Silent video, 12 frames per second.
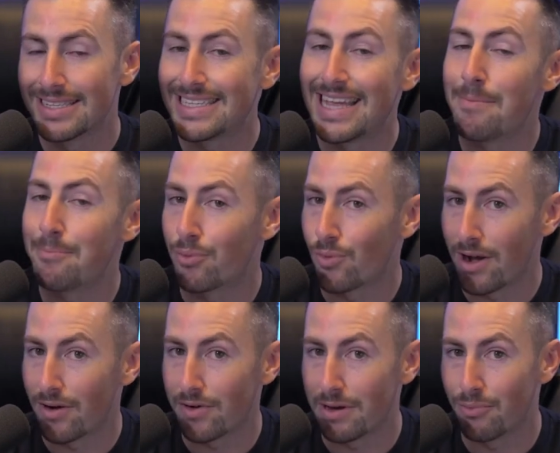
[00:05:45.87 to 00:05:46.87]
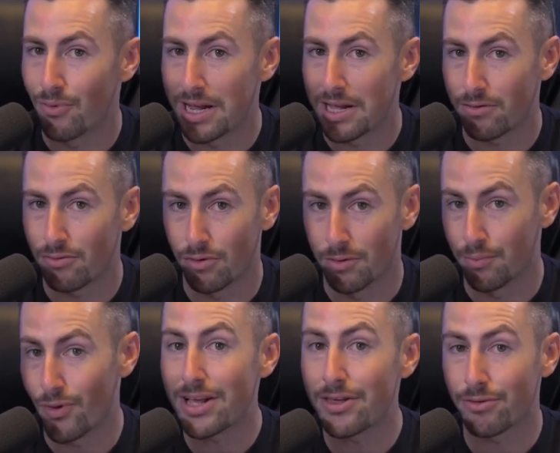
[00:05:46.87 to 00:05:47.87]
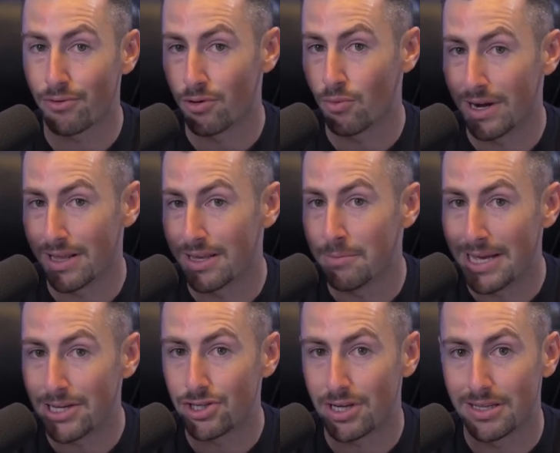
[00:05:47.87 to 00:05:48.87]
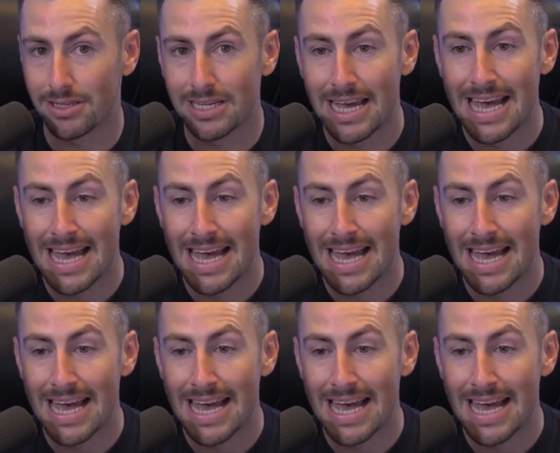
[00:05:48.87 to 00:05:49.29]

temporary breakthrough or breakthrough in one of the dimensions.